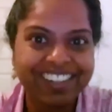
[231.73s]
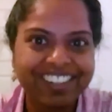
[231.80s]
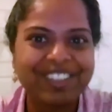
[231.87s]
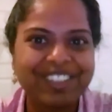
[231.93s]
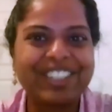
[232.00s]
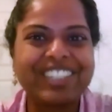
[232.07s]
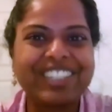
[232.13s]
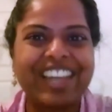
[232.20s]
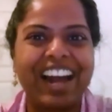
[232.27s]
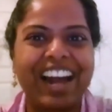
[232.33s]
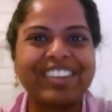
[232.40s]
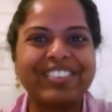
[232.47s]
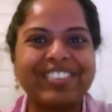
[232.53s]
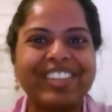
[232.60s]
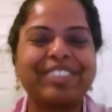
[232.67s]
to
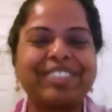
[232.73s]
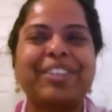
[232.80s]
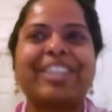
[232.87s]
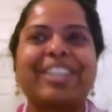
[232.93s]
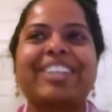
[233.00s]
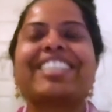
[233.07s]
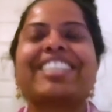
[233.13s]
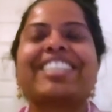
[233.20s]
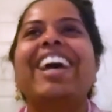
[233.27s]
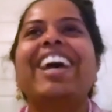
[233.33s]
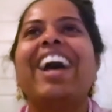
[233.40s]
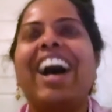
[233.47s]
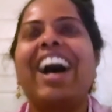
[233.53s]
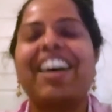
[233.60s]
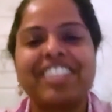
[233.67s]
start with because
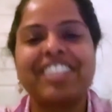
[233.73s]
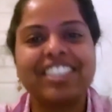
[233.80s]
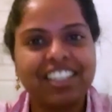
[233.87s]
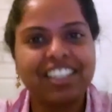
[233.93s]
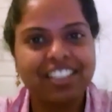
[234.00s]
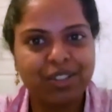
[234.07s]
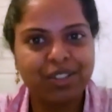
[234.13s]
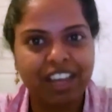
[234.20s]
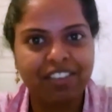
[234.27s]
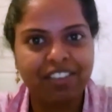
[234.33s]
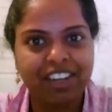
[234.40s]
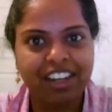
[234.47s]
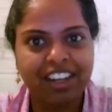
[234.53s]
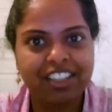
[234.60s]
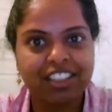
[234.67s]
after six to
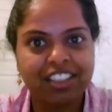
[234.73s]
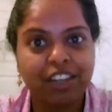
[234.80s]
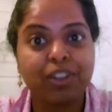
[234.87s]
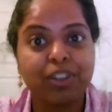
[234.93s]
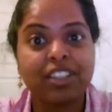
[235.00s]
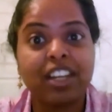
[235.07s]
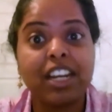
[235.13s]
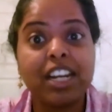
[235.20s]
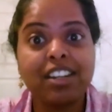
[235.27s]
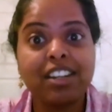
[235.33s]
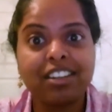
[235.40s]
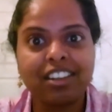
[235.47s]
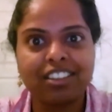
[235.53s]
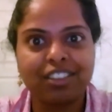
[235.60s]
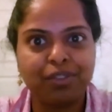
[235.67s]
seven days there was an
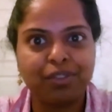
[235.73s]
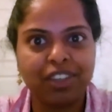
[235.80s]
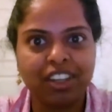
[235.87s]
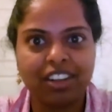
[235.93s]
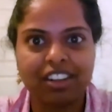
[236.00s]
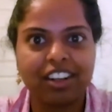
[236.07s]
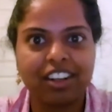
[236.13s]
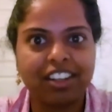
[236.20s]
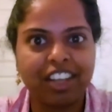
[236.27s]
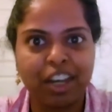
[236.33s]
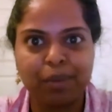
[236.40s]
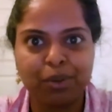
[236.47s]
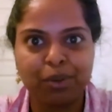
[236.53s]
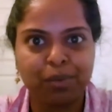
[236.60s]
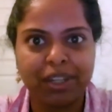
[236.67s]
intense fear that
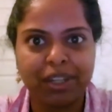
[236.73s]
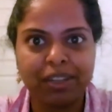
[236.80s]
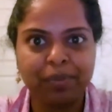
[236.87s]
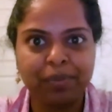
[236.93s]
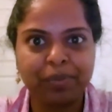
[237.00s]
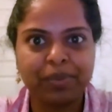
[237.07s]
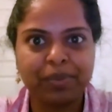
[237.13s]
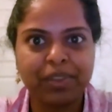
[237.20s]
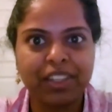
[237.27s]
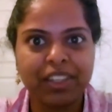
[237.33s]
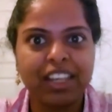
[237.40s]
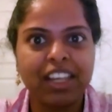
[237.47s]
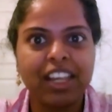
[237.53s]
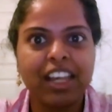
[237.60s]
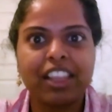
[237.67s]
came to me.
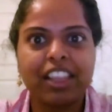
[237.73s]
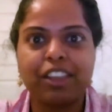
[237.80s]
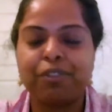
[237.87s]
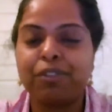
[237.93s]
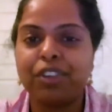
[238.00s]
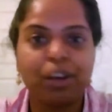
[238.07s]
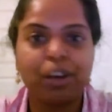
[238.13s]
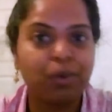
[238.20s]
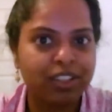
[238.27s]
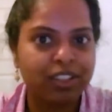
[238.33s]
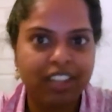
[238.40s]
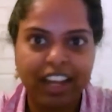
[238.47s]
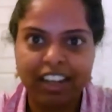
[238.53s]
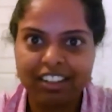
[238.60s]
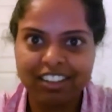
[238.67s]
The fear
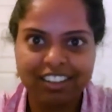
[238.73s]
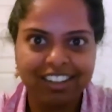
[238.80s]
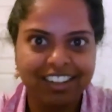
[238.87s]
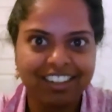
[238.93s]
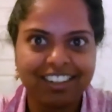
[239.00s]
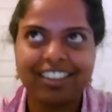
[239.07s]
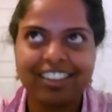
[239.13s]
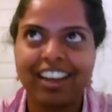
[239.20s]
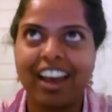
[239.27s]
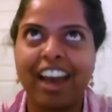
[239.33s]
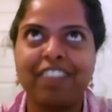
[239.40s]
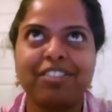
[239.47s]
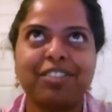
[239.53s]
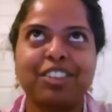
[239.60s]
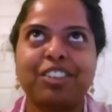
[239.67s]
was like I
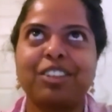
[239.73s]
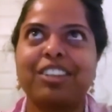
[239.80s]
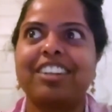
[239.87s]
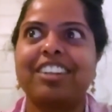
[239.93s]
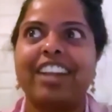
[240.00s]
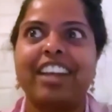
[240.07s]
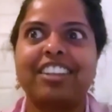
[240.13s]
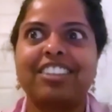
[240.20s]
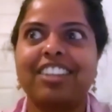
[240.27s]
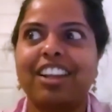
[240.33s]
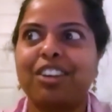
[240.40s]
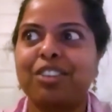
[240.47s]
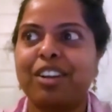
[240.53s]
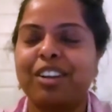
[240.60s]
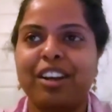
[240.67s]
have uh, like
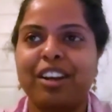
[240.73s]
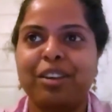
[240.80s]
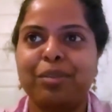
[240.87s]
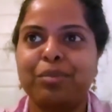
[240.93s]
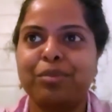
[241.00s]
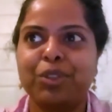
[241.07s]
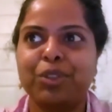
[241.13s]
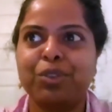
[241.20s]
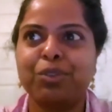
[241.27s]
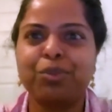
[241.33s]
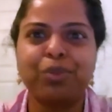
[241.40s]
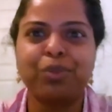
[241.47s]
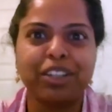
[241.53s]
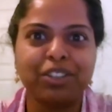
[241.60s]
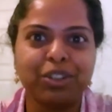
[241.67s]
the uh, you
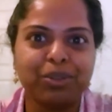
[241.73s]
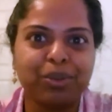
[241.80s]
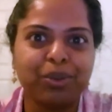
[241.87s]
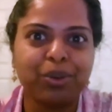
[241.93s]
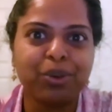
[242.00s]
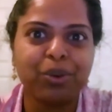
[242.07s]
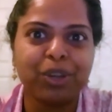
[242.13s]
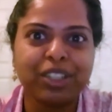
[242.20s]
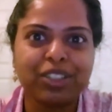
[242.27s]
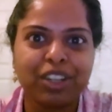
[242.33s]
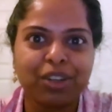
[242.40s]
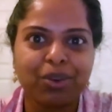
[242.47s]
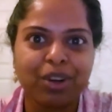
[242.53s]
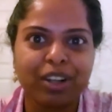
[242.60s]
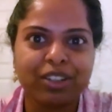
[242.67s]
when you go into
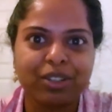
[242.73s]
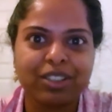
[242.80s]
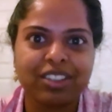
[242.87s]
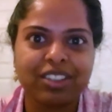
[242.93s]
a roller coaster